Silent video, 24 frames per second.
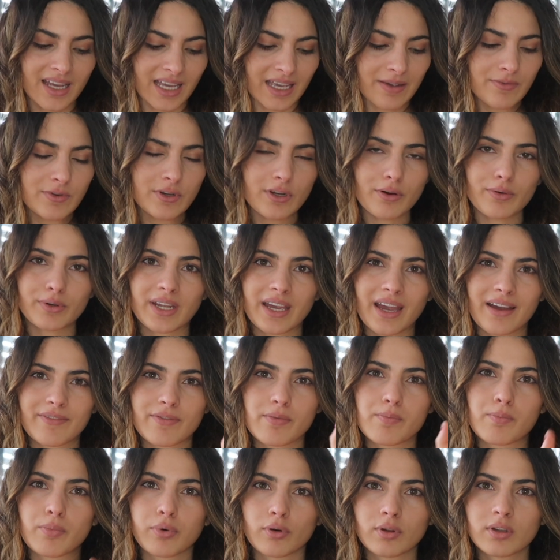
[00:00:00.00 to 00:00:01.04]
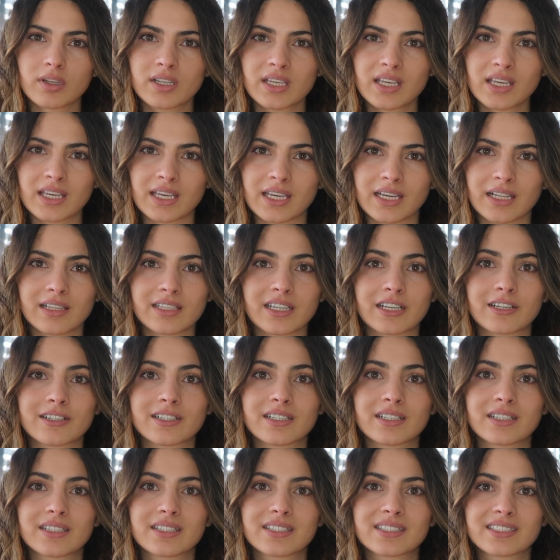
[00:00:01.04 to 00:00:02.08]
Even though they have a bulky heel,
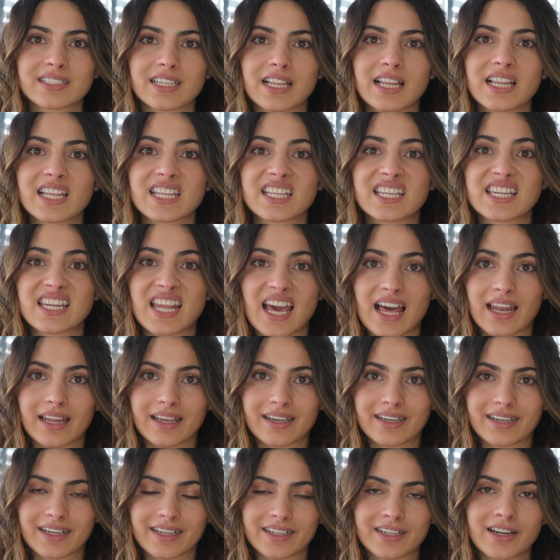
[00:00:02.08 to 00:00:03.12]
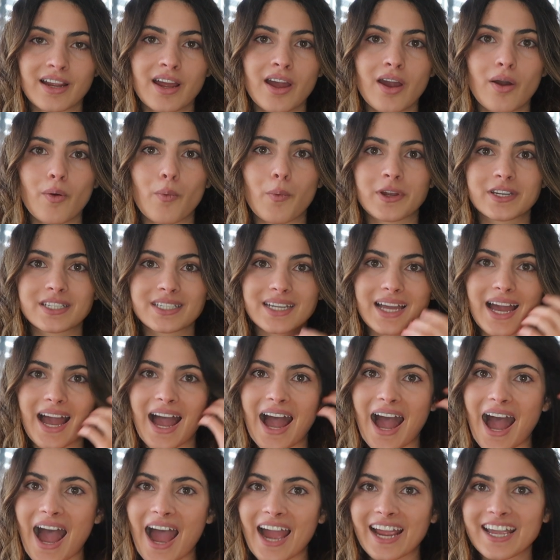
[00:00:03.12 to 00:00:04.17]
they're still delicate, which
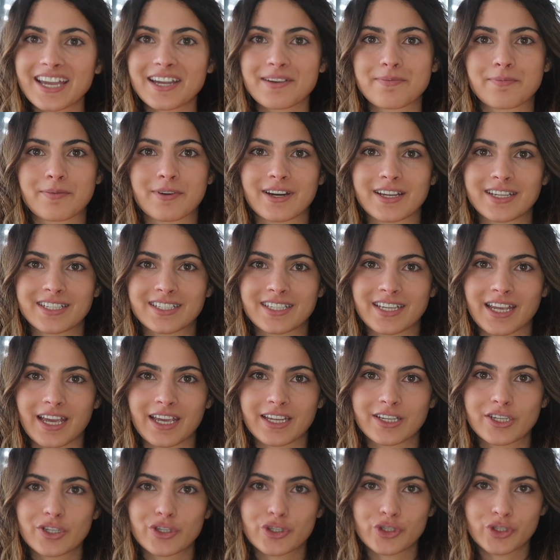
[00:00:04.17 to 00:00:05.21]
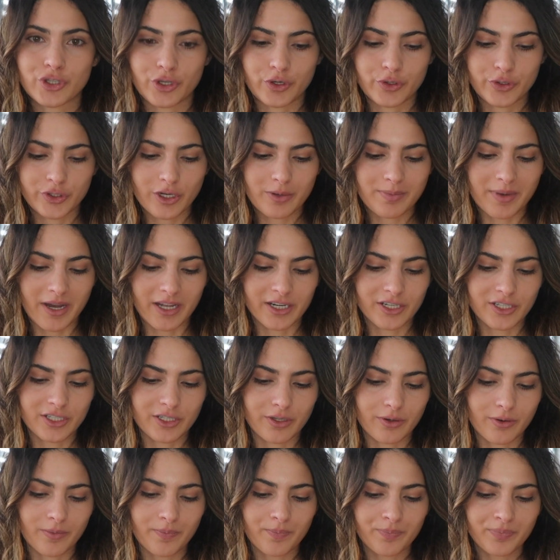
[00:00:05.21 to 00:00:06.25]
I appreciate so much.
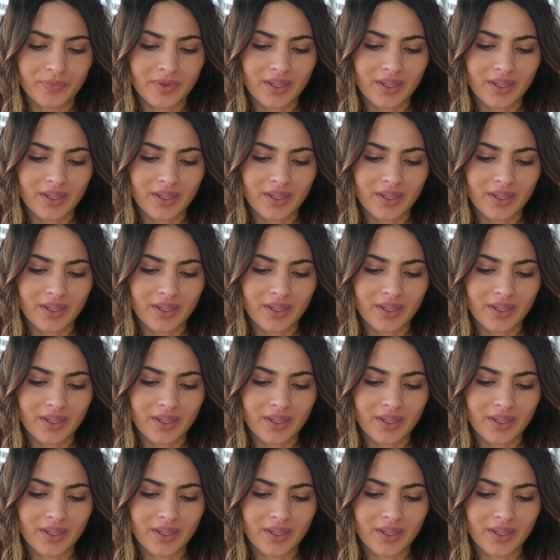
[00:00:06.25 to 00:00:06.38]
So